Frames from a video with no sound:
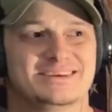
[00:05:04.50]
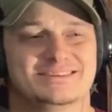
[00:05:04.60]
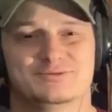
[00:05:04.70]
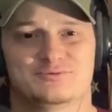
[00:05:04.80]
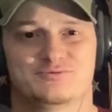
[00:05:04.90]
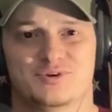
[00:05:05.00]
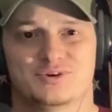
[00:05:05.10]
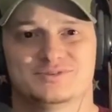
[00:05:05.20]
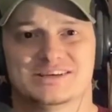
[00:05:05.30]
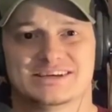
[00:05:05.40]
to a
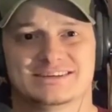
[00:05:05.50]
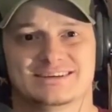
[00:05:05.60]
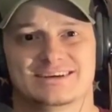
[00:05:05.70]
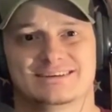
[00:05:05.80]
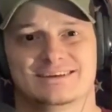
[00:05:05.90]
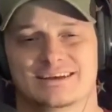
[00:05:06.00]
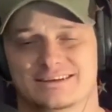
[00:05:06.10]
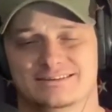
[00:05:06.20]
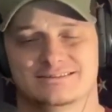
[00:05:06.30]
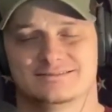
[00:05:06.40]
fault. Uh, I,
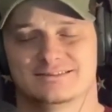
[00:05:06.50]
can